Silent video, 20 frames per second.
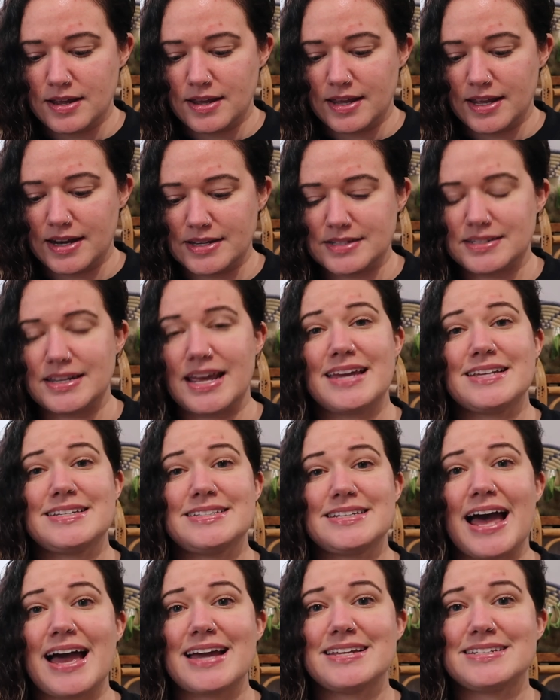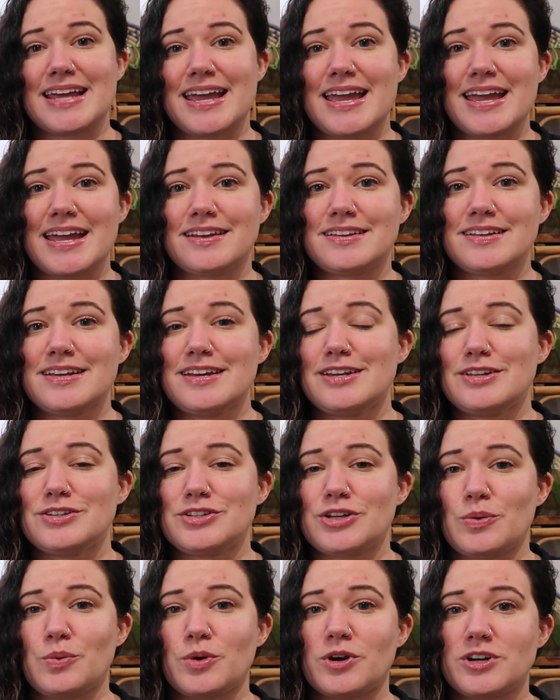It is a size 8,
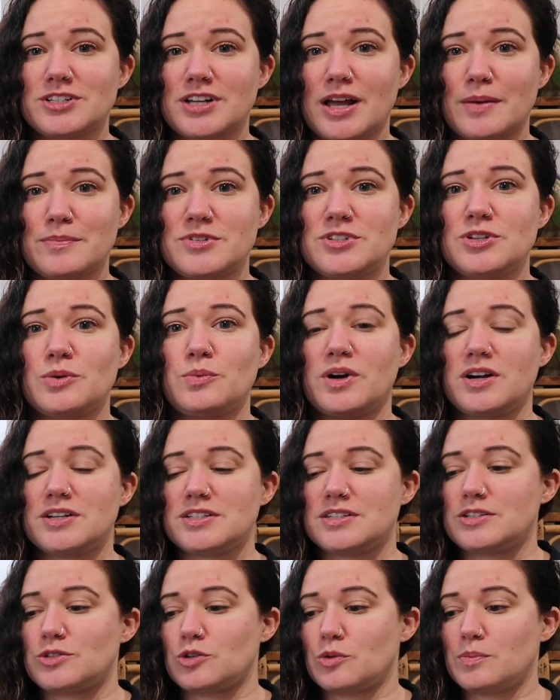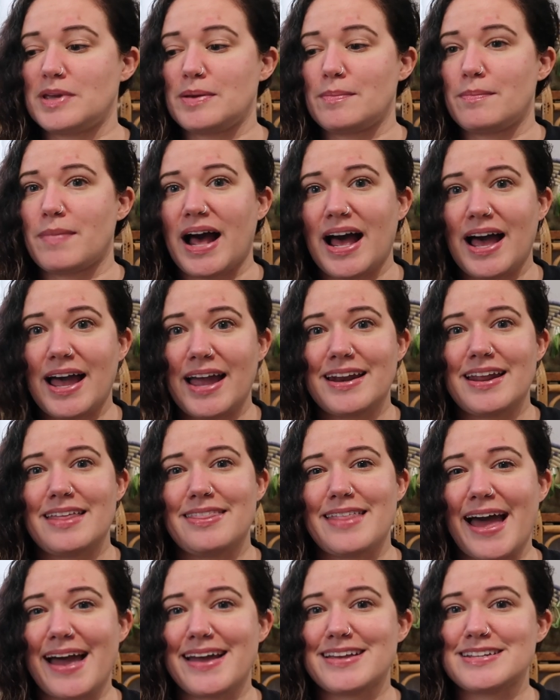so worst comes to worst, this will be
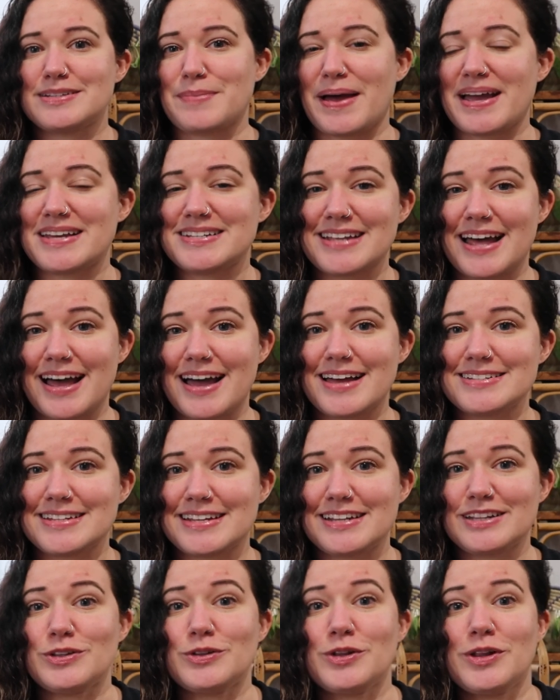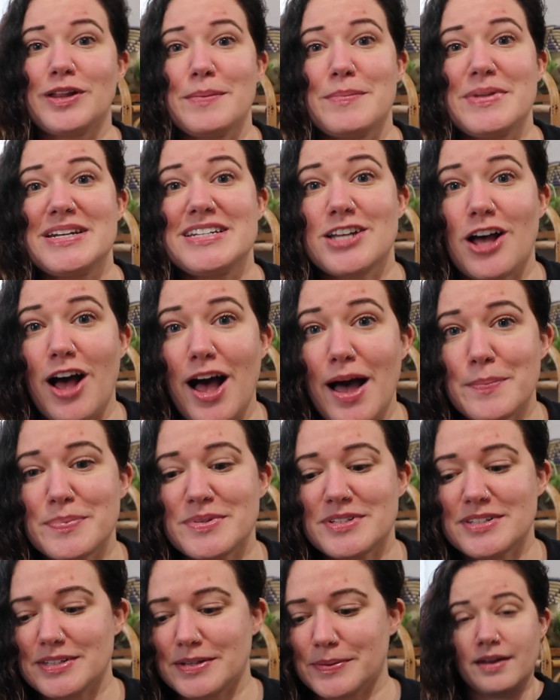mine. That is my size in Lululemon
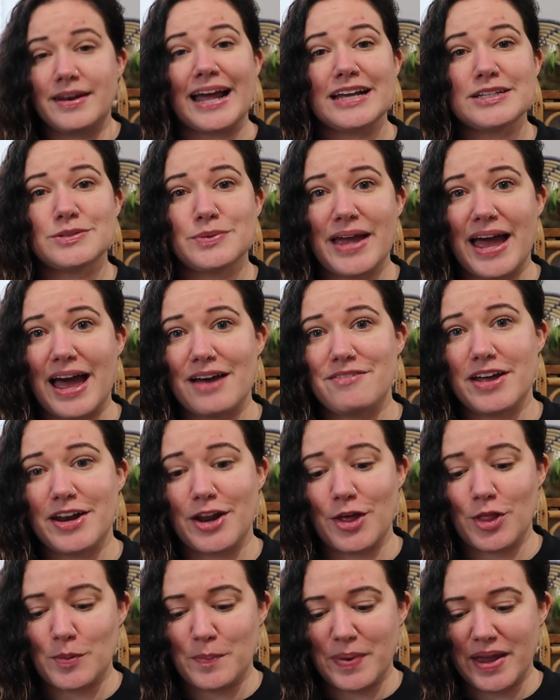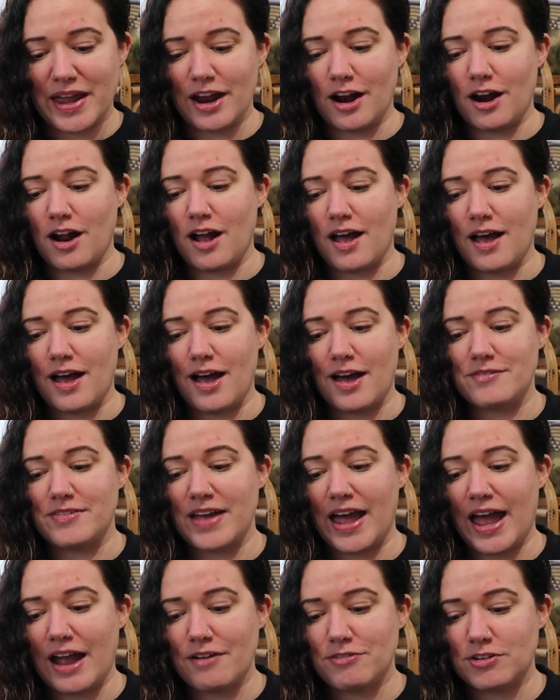tops. Next, we have another pair of
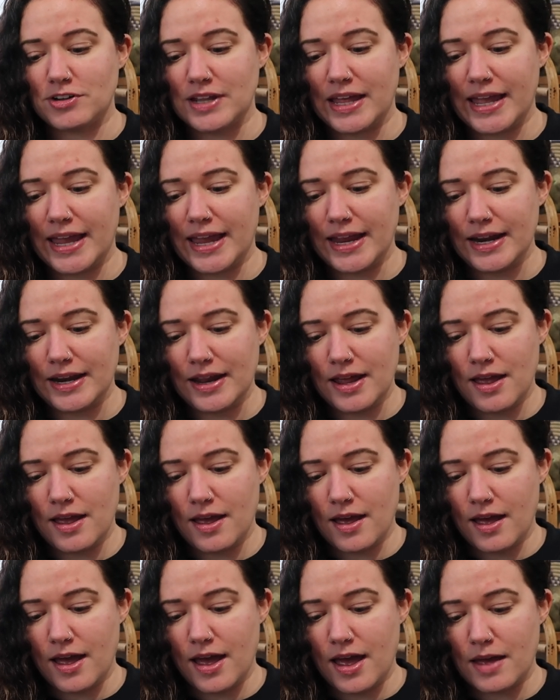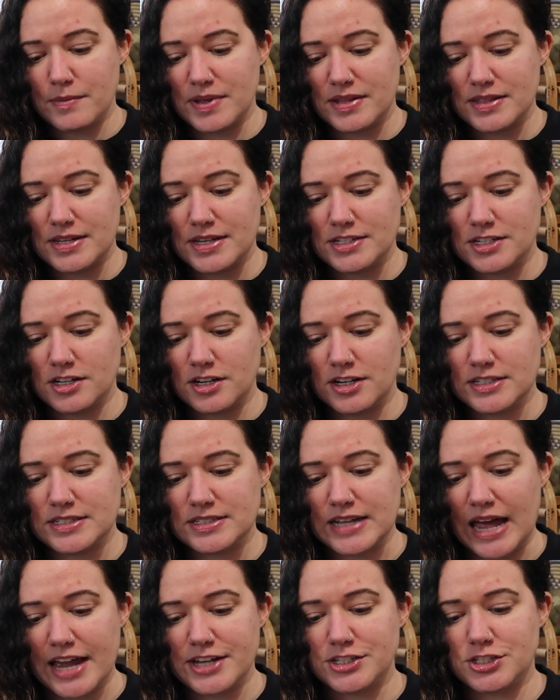Everlane. These are a
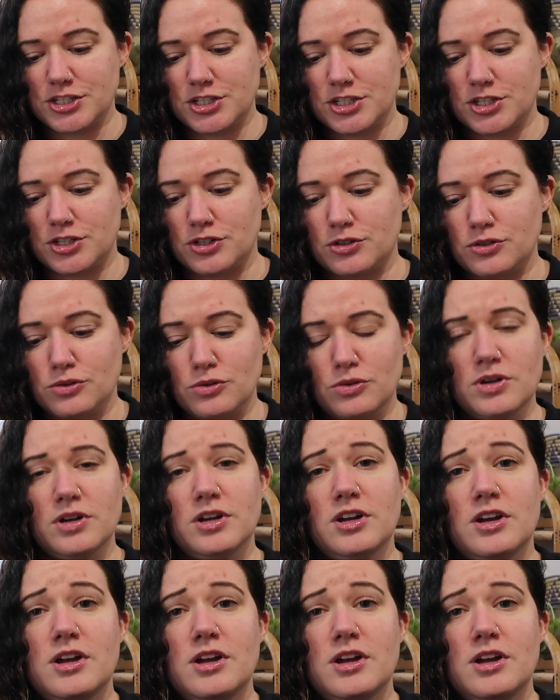size 2.